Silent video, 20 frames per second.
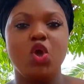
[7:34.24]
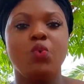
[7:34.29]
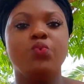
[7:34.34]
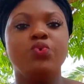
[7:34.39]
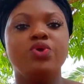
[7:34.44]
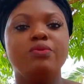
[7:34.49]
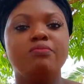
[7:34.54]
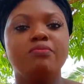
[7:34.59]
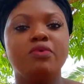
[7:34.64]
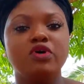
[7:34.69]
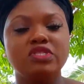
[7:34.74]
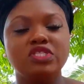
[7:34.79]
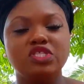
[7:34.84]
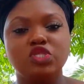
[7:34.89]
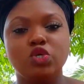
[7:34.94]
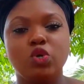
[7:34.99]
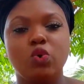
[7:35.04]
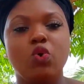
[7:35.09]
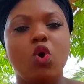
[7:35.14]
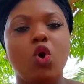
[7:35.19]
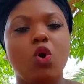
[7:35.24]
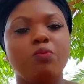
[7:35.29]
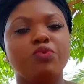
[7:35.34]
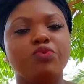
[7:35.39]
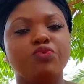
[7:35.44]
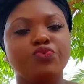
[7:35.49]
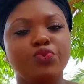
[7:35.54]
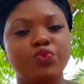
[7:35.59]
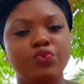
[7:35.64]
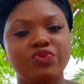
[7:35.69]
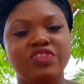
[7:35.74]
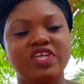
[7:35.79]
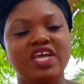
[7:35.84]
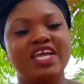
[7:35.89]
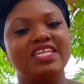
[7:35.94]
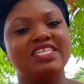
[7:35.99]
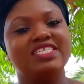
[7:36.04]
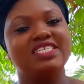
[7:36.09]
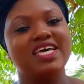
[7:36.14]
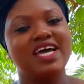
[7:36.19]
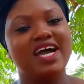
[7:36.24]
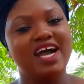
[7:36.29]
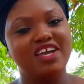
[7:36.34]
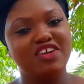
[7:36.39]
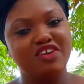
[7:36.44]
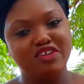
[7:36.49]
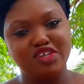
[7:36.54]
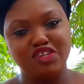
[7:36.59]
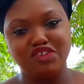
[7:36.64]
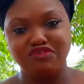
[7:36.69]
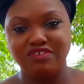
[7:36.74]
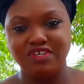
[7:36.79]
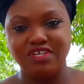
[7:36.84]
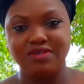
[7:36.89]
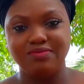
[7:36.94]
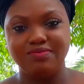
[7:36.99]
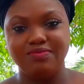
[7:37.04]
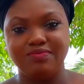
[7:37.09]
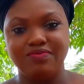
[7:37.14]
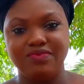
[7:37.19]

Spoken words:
We must now uproot the entire tree.